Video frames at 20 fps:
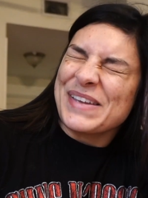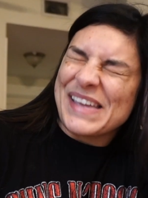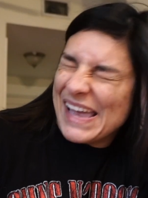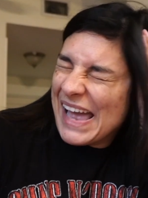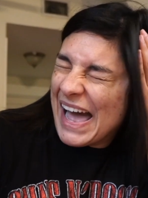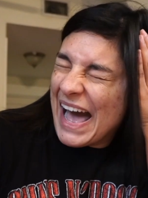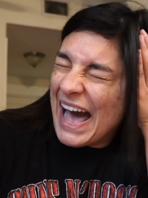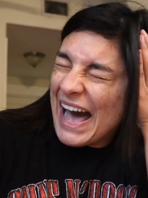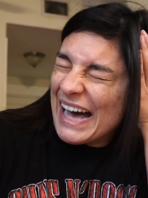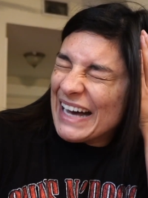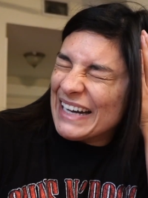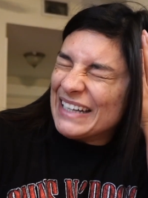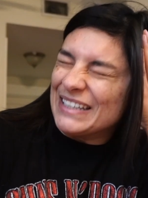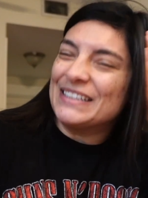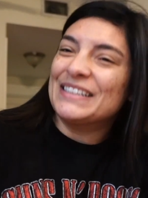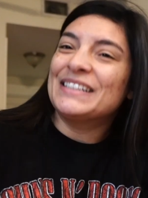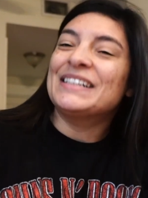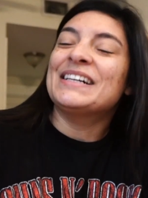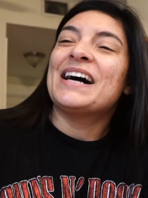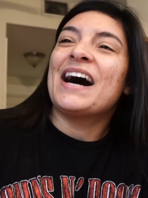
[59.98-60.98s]
yeah,
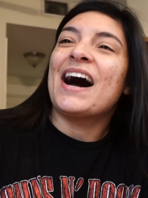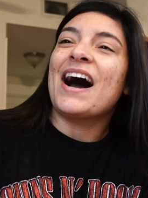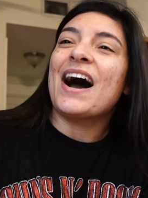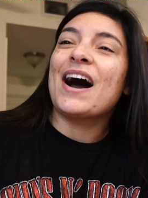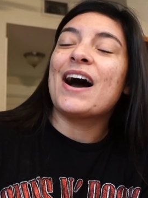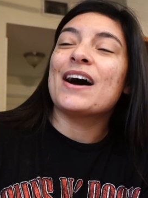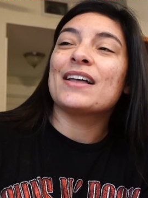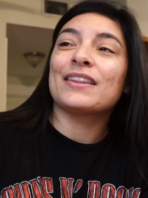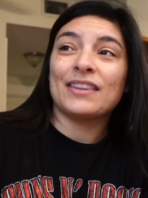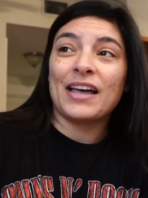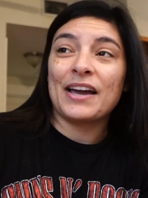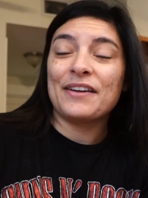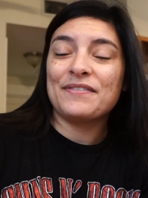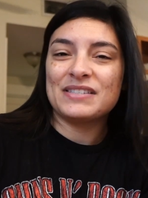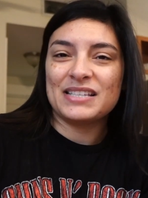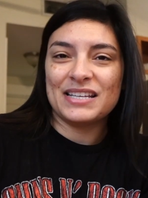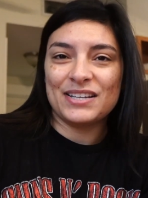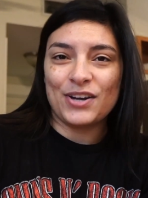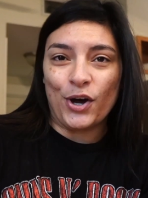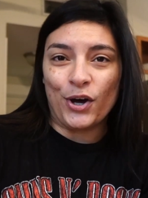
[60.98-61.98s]
uh,
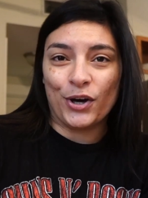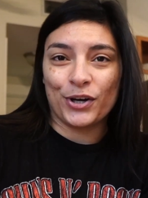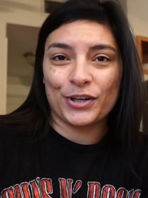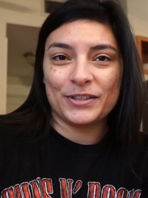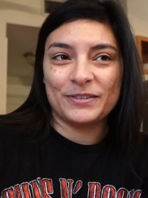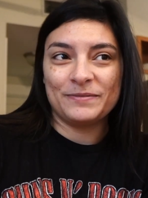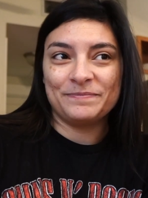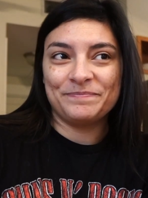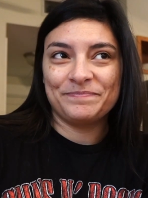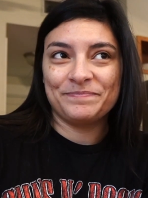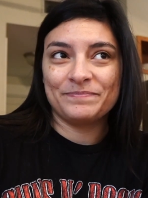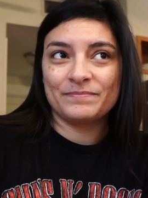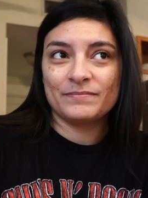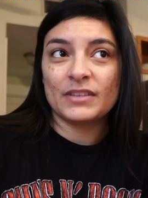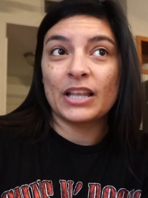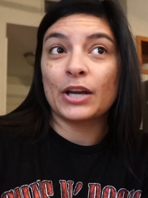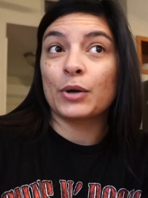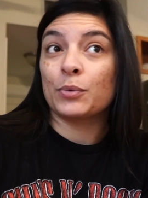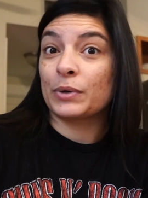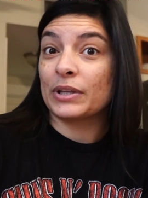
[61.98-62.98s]
life's hit hard
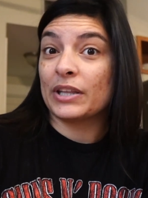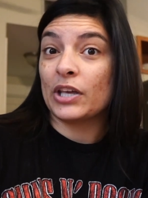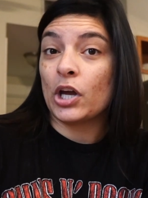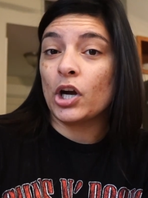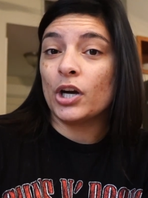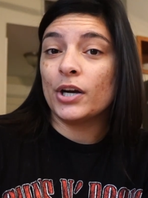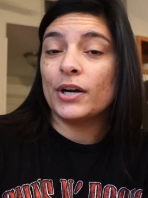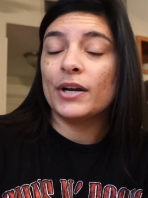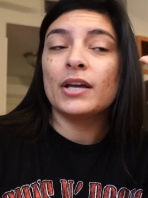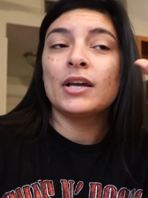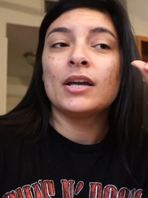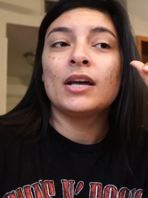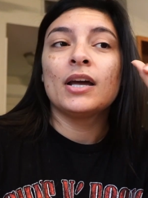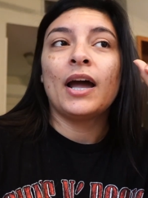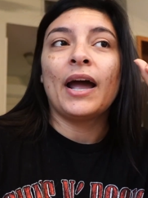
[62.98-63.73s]
like really hard